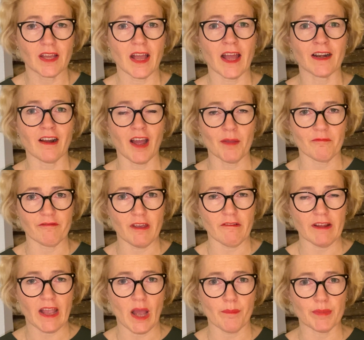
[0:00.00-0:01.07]
and I'm
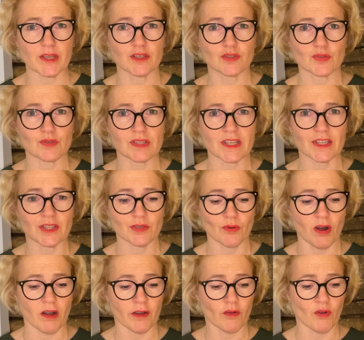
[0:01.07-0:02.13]
very happy to see you
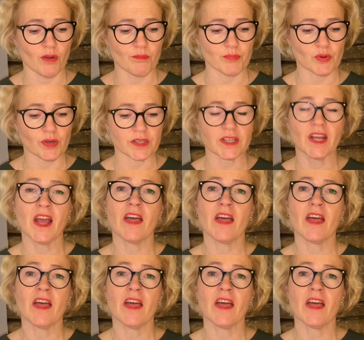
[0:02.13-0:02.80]
are on board.